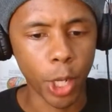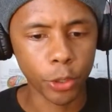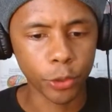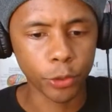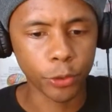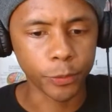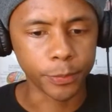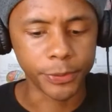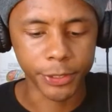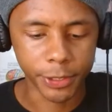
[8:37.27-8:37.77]

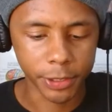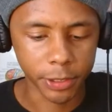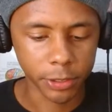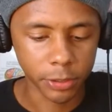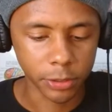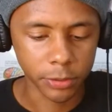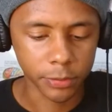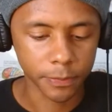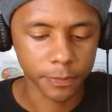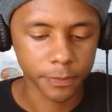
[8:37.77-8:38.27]
herbs.
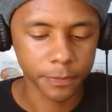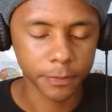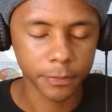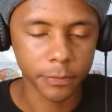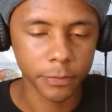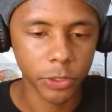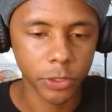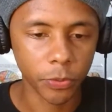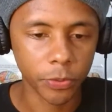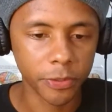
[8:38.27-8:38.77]

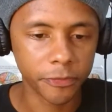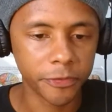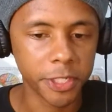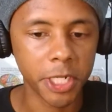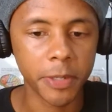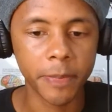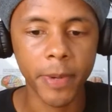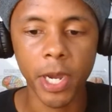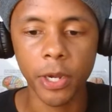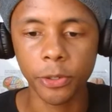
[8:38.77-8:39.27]
Don't want to
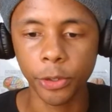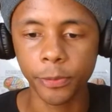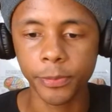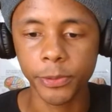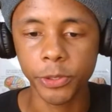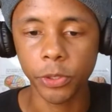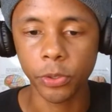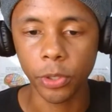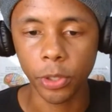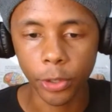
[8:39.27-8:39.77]
forget about
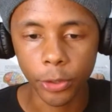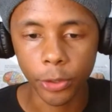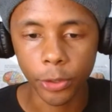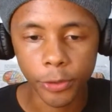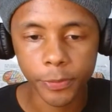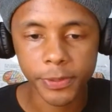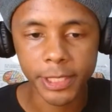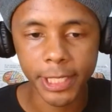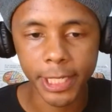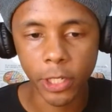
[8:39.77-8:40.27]
herbs. So
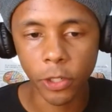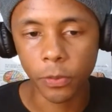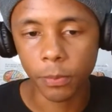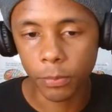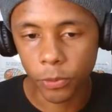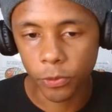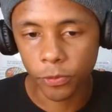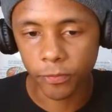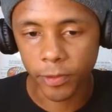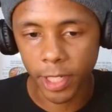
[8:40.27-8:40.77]
herbs to help
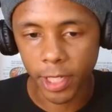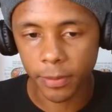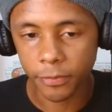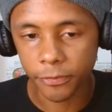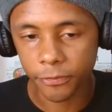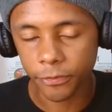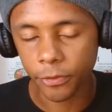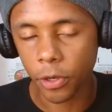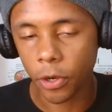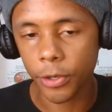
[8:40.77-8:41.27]
move
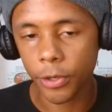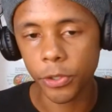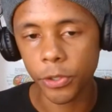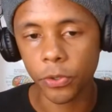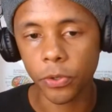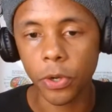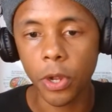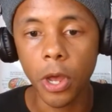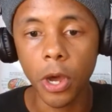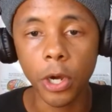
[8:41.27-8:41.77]
lymph are
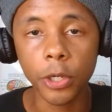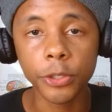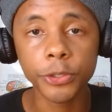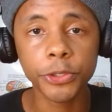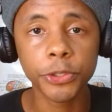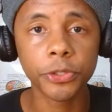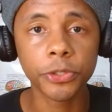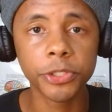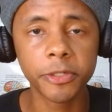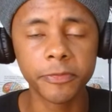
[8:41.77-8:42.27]
your
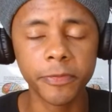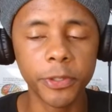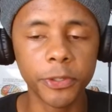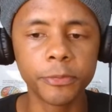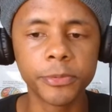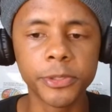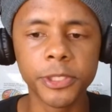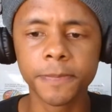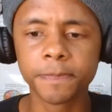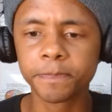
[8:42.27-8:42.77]
alternative
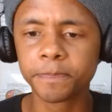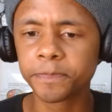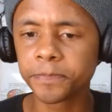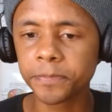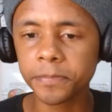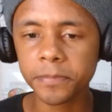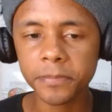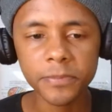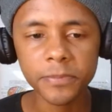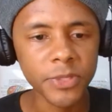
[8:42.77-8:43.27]
herbs.
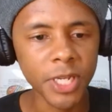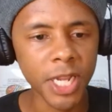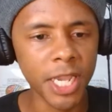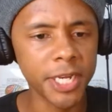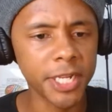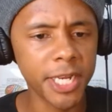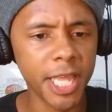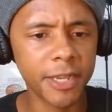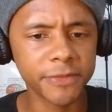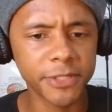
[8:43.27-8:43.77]
I
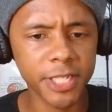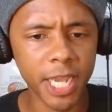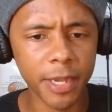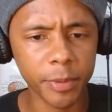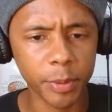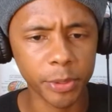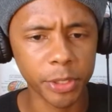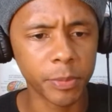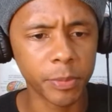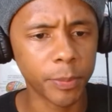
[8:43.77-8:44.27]
didn't have time
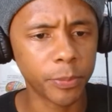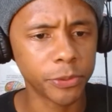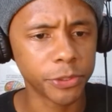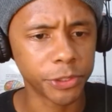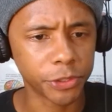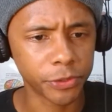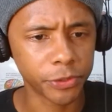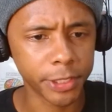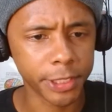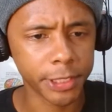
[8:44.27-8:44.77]
to put them up on
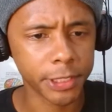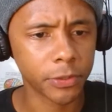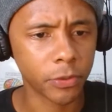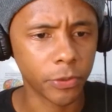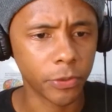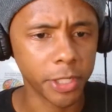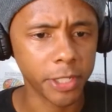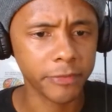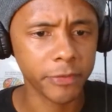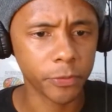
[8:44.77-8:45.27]
the screen
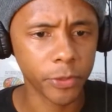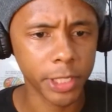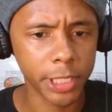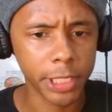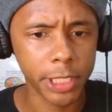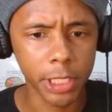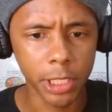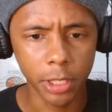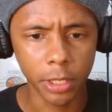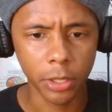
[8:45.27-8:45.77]
or even
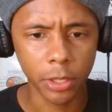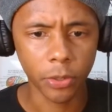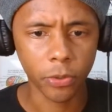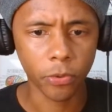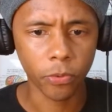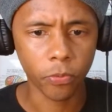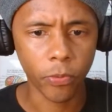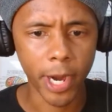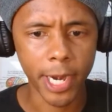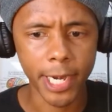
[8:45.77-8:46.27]
really
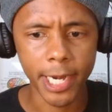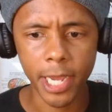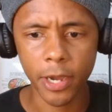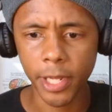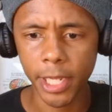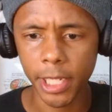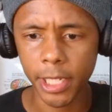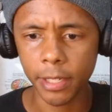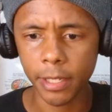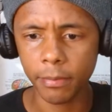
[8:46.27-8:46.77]
write
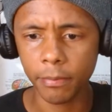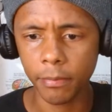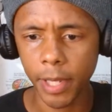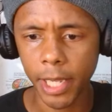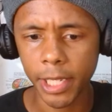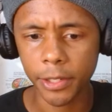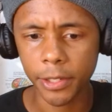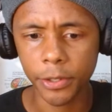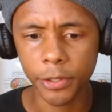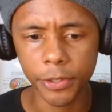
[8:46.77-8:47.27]
out a
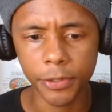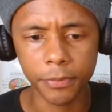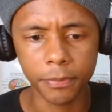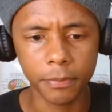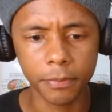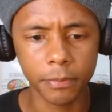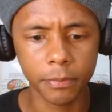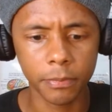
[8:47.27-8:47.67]
good